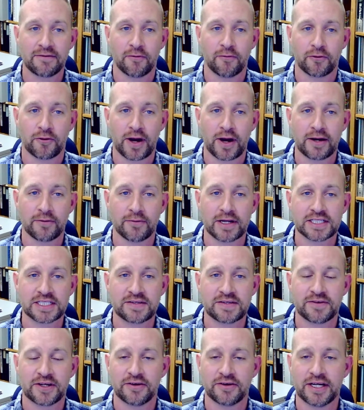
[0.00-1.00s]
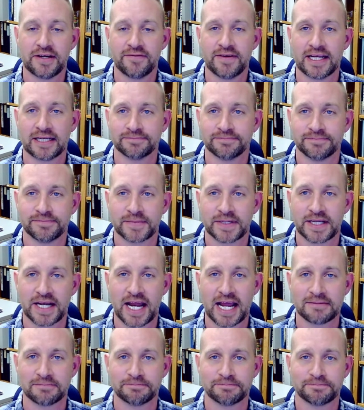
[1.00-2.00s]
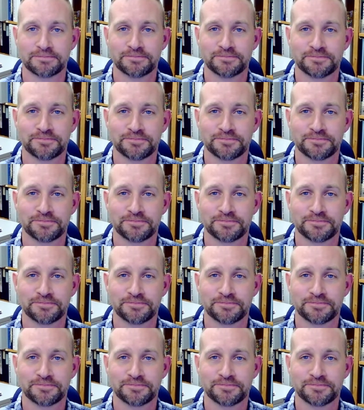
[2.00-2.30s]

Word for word: and have a great rest of your evening. Good night.